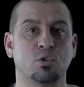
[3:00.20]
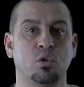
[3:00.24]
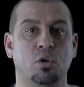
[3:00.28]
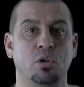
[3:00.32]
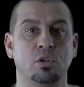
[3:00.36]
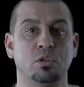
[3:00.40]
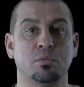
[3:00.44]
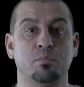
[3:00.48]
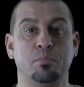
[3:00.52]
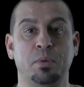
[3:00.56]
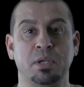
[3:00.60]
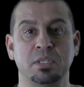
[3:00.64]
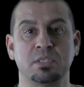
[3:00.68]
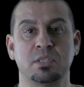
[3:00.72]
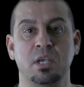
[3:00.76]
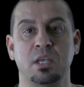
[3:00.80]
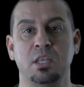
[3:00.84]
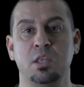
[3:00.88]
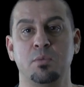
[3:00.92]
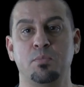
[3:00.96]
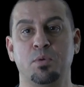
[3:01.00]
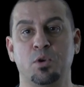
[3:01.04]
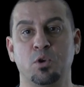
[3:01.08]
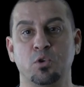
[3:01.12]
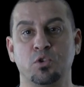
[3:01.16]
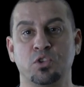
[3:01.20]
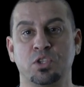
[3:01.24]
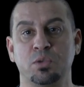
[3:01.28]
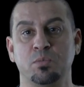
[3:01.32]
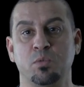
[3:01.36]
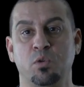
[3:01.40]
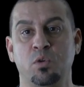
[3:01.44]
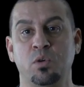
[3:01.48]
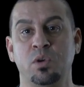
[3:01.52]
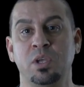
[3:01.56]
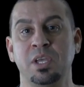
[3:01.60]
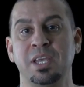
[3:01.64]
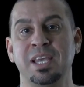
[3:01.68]
called passato
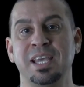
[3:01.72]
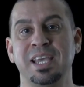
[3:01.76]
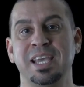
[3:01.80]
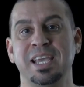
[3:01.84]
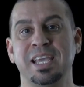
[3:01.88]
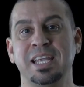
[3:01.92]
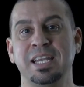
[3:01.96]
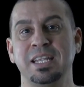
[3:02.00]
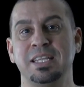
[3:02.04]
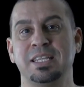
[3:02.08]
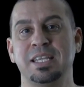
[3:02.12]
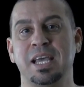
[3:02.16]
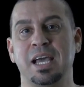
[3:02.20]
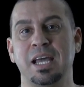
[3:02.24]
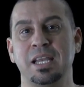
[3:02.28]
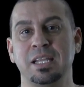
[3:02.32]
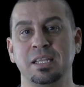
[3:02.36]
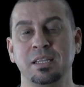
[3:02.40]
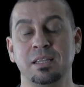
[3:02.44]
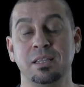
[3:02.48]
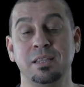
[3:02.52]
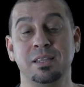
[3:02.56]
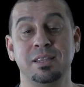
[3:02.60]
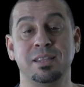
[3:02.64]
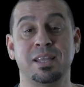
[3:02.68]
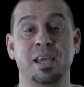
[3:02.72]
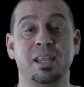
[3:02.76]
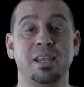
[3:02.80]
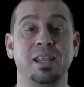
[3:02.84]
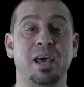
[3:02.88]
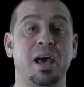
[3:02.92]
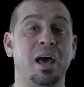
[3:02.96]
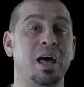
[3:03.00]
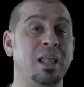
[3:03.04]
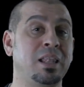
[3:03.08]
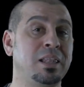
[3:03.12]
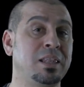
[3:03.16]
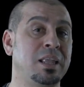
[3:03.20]
prossimo in Italian, then
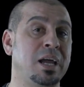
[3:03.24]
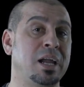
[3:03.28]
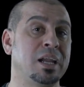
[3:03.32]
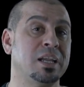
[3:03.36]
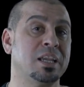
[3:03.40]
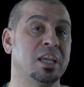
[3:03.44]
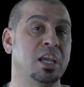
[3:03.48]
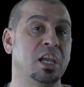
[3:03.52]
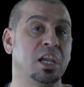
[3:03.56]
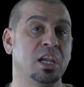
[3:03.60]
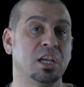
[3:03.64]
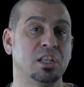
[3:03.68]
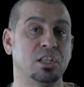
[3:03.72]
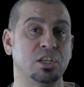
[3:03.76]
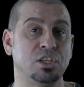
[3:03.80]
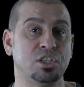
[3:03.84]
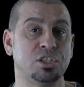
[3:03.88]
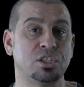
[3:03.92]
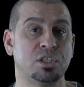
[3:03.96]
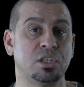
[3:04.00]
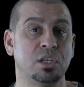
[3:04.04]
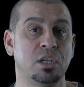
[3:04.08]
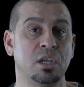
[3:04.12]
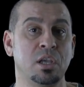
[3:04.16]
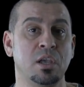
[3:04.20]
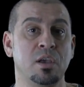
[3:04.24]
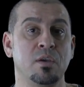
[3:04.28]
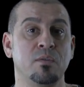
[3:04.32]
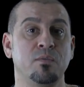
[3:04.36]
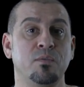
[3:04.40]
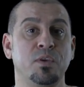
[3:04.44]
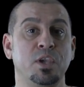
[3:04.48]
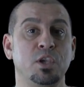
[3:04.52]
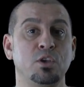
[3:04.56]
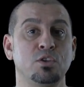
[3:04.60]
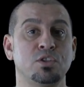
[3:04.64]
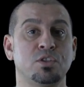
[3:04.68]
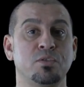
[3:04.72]
unlike English,
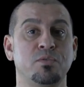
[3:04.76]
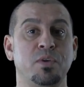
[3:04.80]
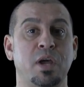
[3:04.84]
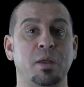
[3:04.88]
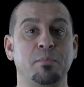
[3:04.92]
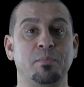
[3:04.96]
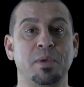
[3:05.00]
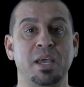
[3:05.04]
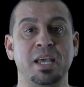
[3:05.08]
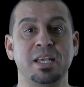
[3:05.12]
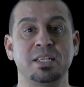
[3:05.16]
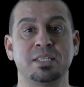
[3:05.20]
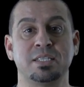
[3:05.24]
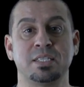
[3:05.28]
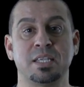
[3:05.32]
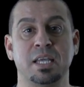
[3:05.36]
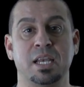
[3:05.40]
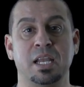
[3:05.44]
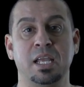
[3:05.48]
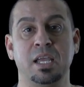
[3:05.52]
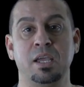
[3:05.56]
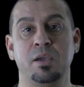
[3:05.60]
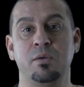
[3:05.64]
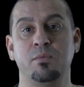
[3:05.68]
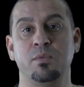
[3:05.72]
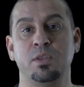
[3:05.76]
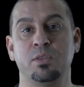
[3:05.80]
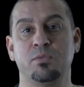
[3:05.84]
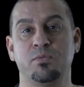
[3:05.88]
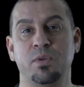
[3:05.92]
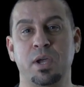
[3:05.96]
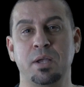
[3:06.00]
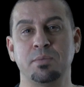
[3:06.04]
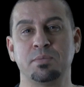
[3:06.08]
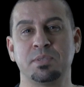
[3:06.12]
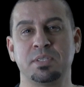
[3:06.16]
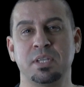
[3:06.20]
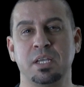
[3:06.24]
we use the verb essere with
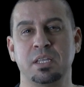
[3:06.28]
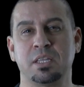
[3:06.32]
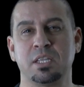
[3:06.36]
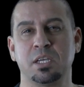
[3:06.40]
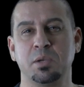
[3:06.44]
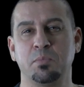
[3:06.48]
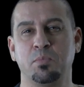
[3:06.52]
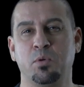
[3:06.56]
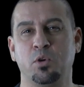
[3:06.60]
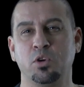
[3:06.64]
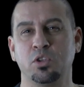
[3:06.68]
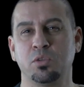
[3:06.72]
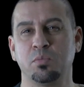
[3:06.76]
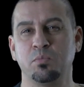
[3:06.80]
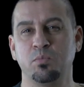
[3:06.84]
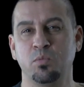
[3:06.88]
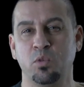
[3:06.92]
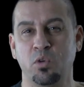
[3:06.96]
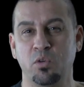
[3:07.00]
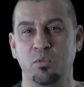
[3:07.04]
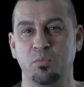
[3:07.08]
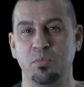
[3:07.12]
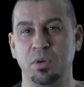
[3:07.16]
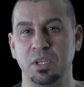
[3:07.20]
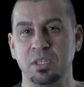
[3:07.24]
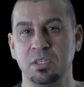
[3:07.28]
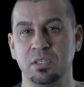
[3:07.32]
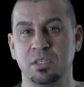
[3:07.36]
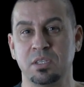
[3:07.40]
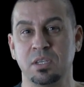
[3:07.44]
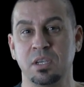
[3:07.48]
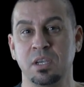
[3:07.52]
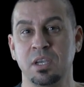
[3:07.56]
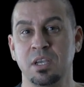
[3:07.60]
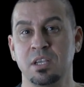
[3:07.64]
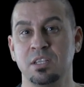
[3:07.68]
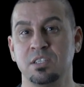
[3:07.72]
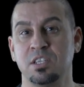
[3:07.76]
verbs that report movement,
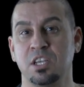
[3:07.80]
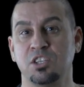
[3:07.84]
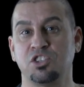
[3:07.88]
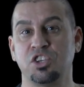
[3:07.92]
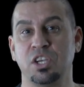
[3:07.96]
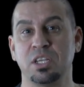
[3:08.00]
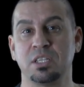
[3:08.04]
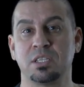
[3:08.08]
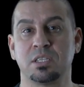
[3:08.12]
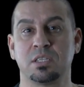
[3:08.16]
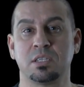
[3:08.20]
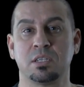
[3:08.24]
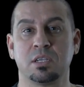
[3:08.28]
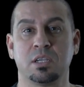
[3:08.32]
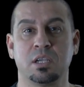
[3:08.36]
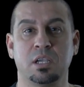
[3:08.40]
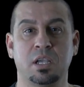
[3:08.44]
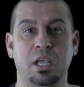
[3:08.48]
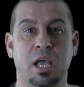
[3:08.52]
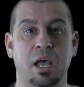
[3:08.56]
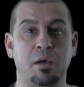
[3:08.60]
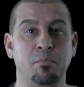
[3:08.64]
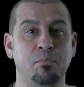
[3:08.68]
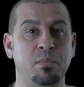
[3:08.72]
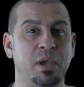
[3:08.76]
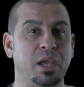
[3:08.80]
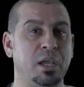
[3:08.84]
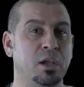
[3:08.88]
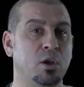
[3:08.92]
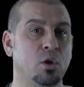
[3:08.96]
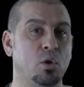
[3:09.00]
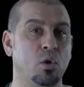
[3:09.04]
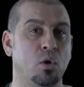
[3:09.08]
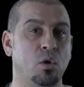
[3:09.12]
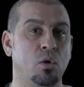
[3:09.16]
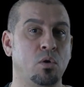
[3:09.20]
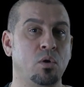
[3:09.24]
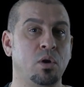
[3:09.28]
such as come and
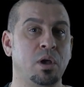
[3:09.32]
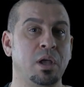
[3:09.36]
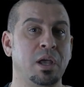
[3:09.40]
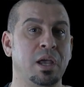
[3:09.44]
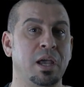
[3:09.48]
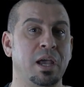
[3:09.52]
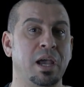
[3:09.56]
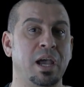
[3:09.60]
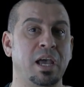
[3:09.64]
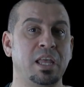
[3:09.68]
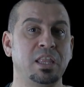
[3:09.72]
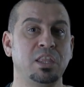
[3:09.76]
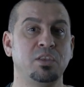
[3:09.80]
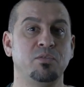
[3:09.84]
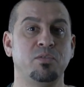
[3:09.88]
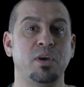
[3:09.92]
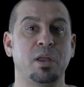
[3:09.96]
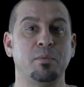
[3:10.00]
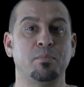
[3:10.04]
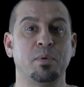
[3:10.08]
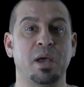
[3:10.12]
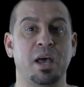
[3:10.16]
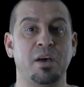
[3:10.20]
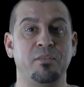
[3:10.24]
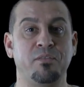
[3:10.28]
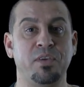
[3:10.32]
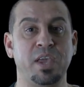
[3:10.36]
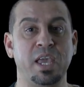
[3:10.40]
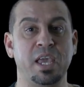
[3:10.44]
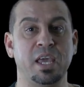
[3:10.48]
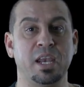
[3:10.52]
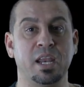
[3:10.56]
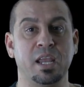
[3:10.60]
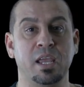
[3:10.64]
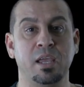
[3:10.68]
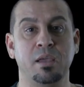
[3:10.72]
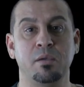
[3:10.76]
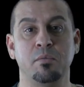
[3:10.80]
go, and the verb
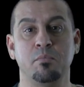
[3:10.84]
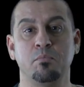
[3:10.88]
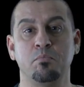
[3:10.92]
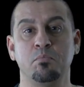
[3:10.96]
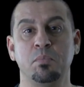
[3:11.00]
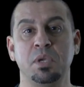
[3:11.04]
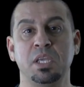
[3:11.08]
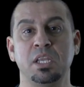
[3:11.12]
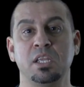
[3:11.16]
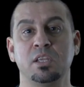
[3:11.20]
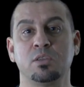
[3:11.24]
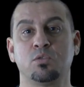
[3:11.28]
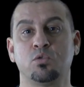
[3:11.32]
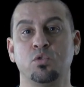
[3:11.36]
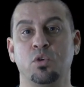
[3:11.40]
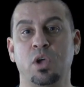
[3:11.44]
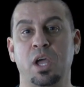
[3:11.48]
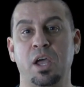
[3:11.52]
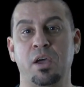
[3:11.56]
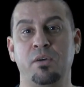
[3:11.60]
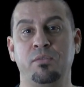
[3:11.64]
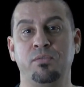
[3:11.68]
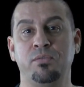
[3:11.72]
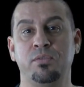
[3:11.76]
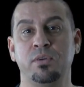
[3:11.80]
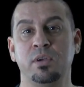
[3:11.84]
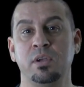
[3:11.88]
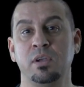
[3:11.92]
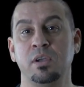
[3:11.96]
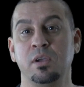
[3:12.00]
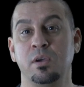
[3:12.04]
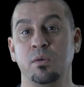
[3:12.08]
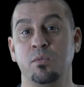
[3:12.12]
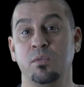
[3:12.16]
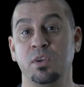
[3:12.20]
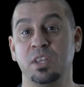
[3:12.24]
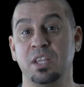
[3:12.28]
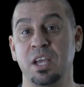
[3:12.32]
avere, meaning to have,
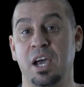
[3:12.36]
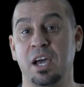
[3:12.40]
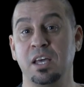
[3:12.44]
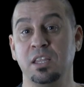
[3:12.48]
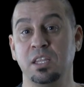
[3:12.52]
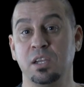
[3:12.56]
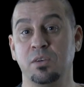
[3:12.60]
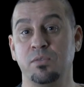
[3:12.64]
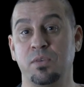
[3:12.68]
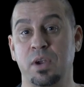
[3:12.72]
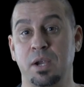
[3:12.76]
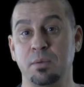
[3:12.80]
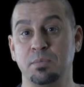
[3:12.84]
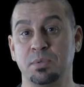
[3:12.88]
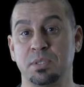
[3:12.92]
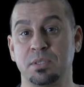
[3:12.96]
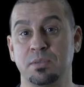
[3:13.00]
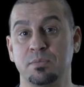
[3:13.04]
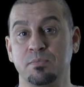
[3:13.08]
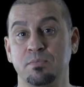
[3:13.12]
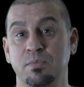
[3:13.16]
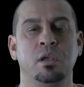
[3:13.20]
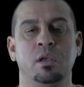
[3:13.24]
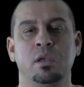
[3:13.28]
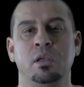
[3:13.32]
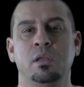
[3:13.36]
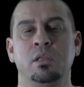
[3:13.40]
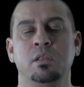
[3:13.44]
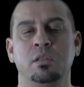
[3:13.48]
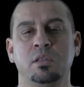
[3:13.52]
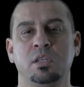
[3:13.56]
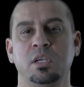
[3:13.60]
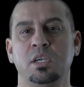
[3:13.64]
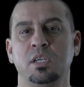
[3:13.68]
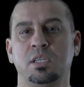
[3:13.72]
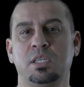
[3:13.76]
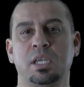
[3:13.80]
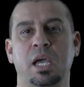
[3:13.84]
with other verbs.
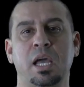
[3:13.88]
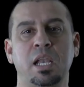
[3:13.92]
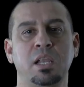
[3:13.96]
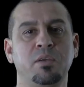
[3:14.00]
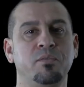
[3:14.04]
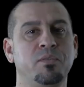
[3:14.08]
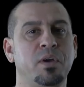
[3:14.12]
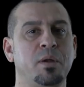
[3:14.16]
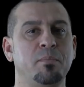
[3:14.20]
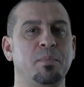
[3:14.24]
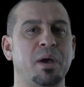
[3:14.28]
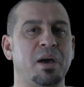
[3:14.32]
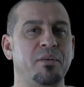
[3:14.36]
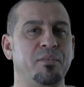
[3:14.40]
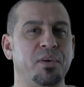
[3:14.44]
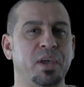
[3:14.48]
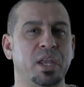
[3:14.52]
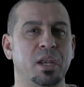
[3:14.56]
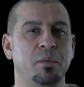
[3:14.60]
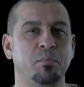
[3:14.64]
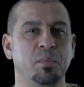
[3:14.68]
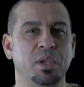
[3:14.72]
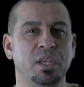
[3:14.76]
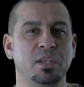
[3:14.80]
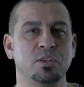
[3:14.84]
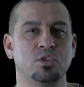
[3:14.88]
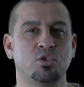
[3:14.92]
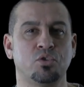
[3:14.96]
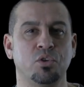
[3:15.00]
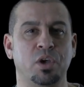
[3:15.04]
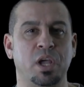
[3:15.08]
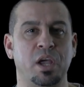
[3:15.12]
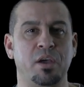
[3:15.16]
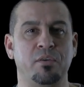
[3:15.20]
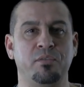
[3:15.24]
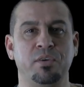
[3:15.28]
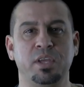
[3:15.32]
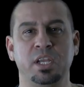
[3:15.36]
The Italian verb avere means to
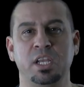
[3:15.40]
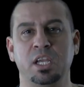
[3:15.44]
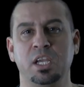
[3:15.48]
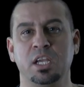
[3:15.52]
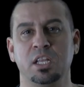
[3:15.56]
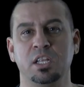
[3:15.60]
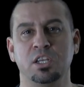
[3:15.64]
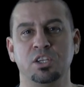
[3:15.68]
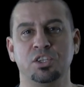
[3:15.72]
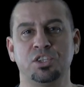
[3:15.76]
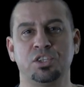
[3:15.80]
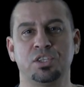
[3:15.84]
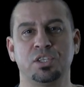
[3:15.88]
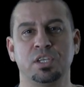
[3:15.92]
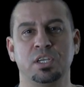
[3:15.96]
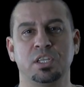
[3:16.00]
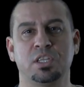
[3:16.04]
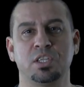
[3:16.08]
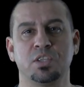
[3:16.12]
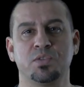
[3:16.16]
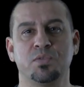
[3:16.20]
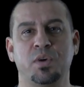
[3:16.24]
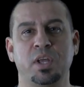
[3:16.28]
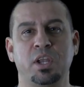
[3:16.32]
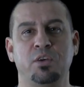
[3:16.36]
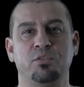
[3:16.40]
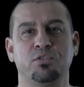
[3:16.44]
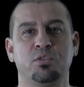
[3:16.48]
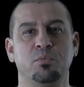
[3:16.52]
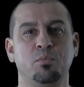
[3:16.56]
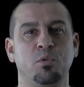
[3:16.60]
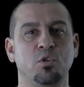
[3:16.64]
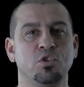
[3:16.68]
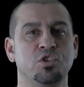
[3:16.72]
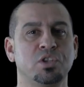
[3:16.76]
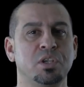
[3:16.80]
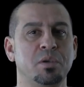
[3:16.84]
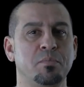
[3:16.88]
have in English. It is one of the
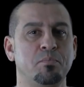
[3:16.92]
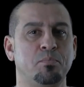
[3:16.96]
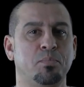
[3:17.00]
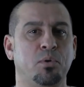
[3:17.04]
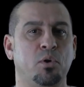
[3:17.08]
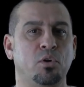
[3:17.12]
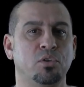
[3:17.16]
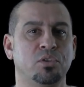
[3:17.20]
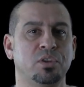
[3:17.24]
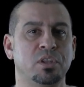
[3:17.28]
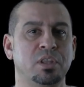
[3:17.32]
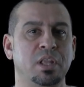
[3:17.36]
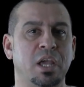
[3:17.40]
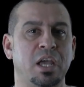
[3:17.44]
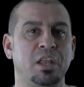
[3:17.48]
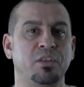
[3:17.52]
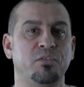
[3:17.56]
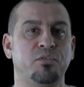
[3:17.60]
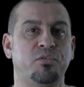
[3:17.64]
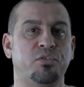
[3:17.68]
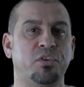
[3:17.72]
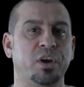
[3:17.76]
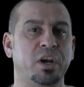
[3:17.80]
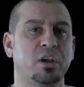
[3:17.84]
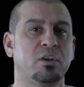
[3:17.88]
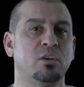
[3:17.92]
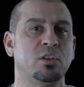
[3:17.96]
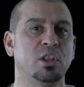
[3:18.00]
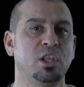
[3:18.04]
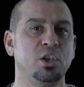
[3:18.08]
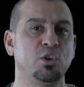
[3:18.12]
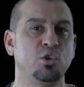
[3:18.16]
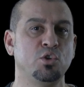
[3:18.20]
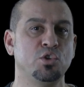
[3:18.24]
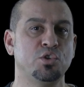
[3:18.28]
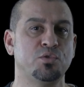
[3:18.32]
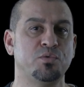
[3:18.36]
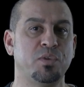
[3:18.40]
most important and frequently
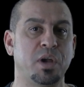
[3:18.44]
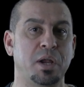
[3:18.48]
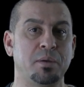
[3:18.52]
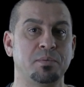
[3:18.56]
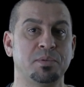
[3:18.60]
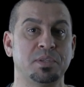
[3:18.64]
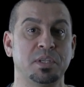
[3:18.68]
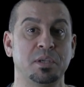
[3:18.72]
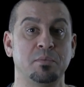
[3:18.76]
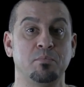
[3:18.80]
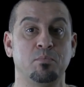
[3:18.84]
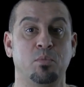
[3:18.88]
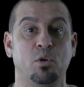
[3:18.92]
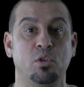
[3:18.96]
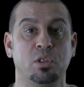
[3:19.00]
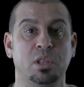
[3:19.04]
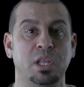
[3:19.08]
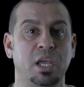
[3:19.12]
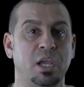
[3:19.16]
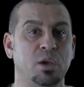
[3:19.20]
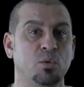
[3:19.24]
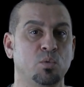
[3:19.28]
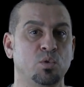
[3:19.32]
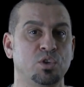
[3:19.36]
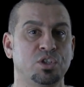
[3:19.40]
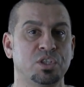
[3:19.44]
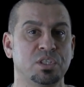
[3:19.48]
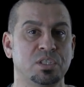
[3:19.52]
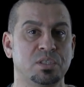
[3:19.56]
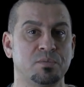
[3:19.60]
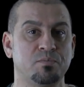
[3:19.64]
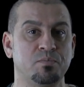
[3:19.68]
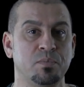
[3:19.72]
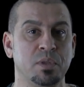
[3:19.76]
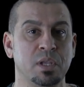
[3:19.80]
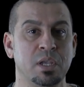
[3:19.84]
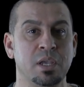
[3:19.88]
used verbs in both languages.